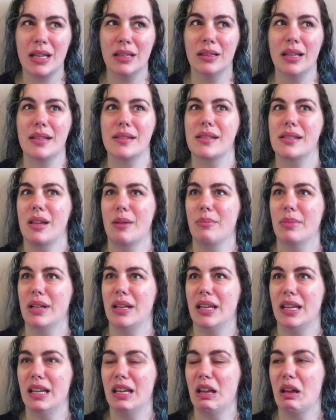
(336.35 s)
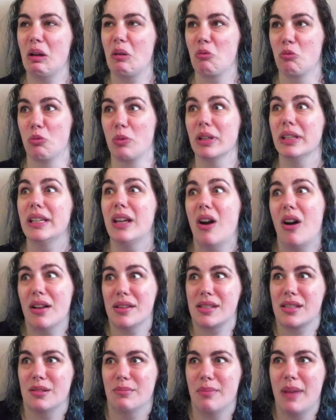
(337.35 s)
unless somebody really
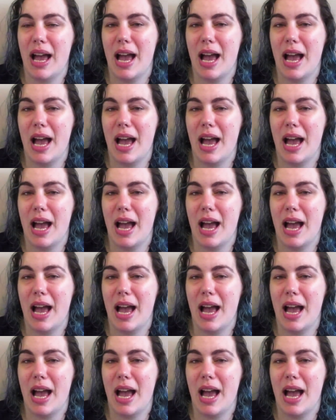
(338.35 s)
awesome